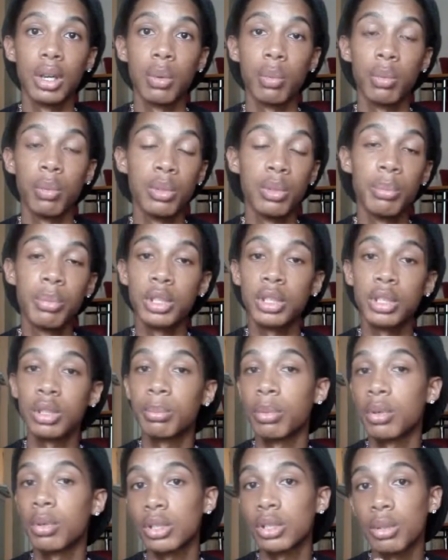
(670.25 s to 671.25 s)
When you put your
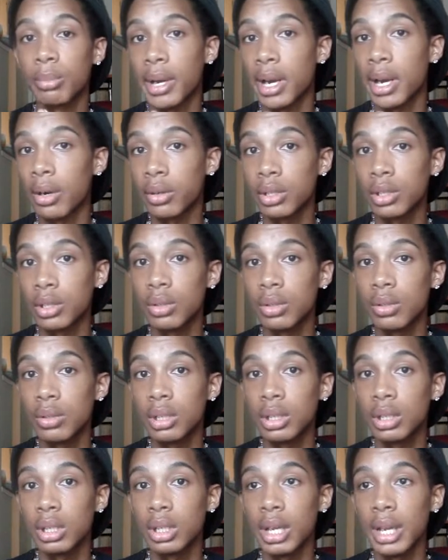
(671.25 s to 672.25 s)
personal power into
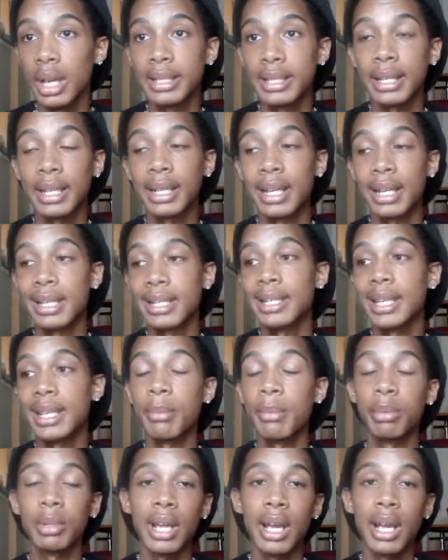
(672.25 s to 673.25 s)
it, it's like that
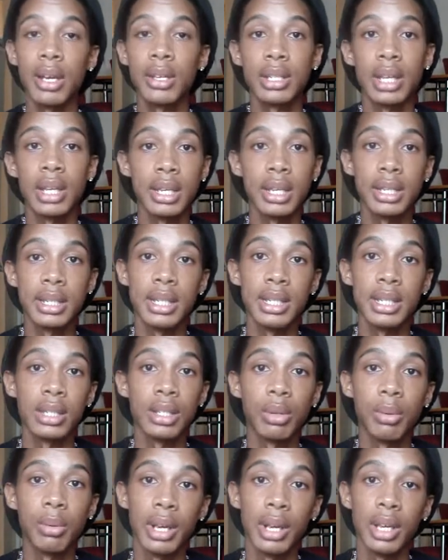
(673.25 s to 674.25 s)
stamp on the outside that sends
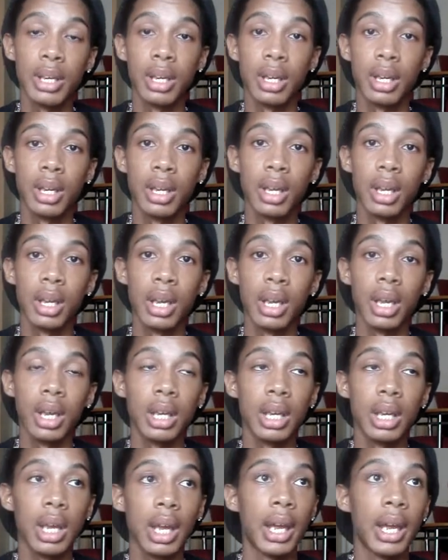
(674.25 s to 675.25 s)
it away.
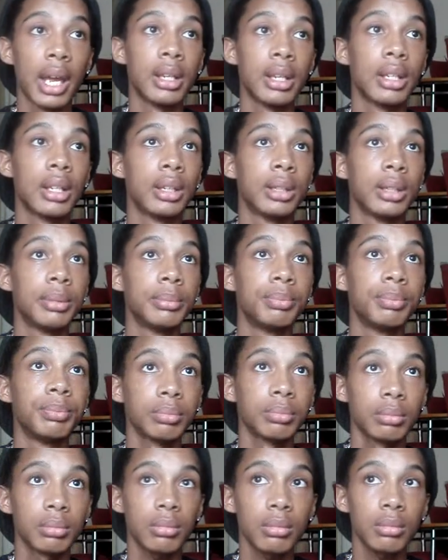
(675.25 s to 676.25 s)
And
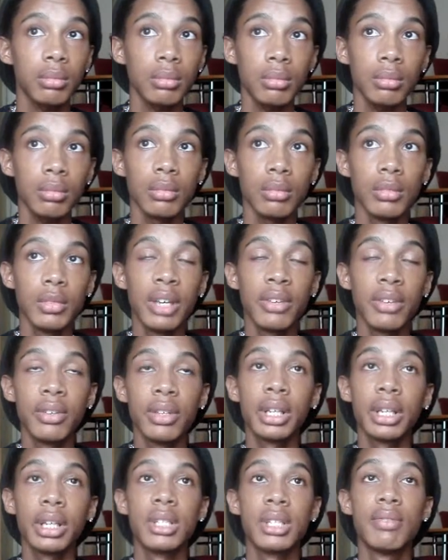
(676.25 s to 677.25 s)
I
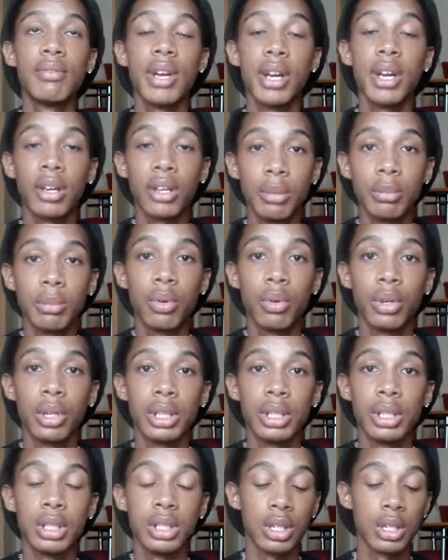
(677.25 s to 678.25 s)
feel like it's very
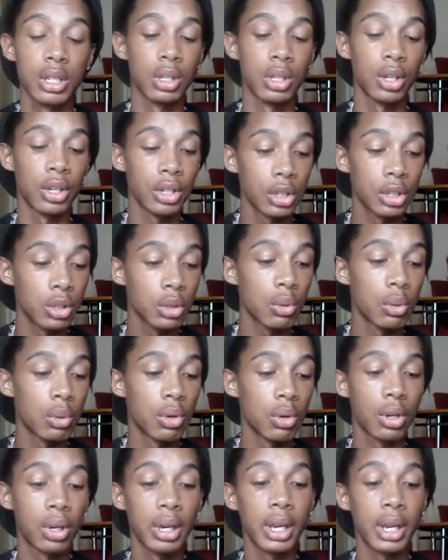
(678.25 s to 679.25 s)
important to learn your
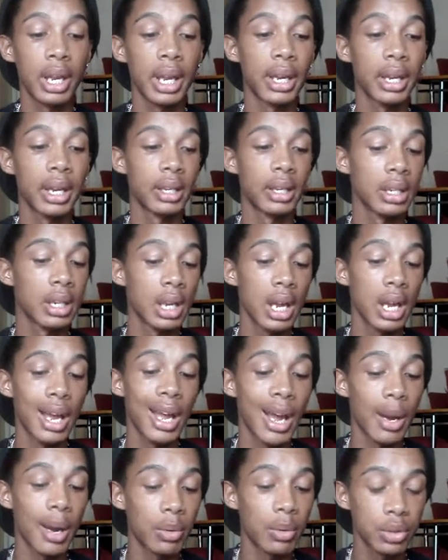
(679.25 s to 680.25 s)
aura, and
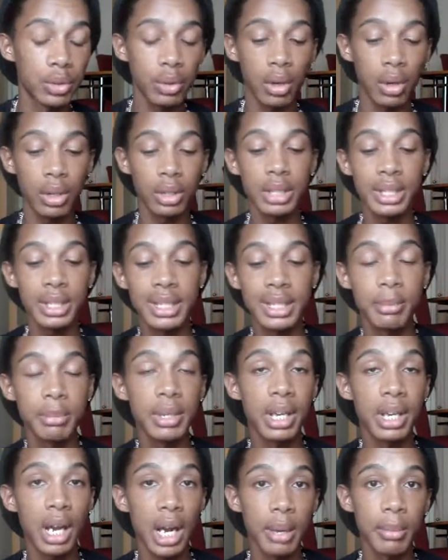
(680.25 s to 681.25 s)
I want you all to send
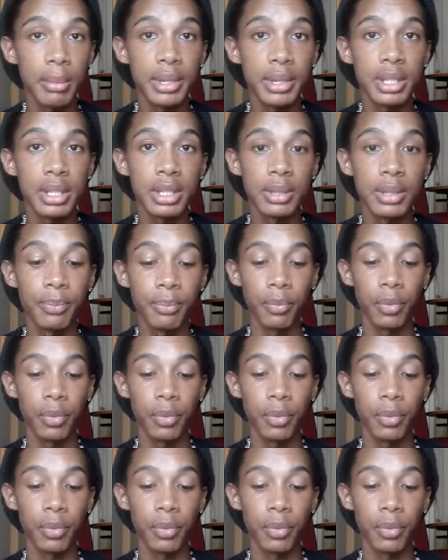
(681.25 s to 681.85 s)
me comments.